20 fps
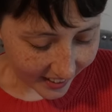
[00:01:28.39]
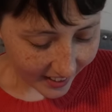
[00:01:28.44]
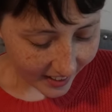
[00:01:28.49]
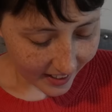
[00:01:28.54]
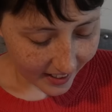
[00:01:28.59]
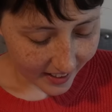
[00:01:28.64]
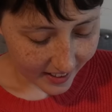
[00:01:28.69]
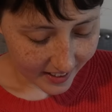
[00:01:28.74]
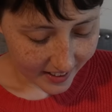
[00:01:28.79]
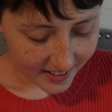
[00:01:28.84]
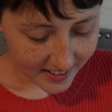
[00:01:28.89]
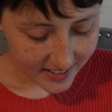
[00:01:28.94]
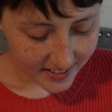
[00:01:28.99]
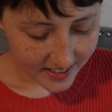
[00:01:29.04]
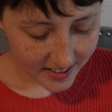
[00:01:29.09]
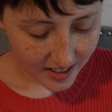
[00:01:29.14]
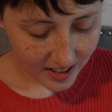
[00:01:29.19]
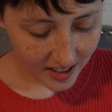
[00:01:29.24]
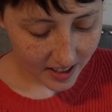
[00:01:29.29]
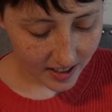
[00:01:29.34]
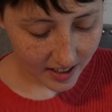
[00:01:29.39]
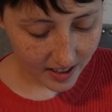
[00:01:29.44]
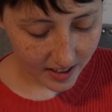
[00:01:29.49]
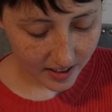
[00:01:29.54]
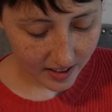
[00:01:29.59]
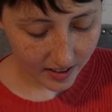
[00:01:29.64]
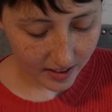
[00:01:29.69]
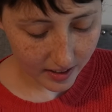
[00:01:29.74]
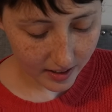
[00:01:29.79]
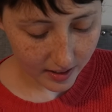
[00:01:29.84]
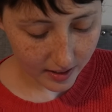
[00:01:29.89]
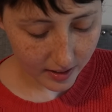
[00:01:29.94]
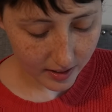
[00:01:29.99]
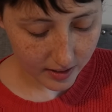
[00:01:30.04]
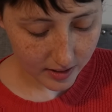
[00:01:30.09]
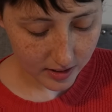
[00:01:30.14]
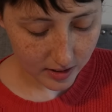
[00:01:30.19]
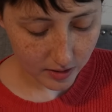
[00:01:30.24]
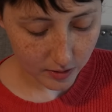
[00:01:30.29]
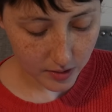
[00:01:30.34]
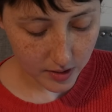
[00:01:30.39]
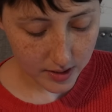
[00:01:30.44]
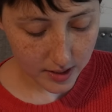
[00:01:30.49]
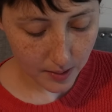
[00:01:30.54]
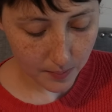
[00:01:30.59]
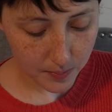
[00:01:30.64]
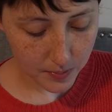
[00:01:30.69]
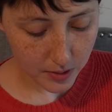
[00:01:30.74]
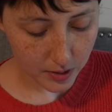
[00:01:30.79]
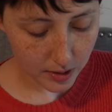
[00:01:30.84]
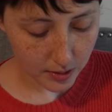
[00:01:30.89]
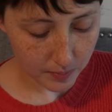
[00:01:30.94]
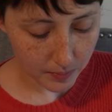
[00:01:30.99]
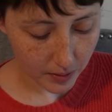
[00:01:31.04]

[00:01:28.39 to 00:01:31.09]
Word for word: And the receptor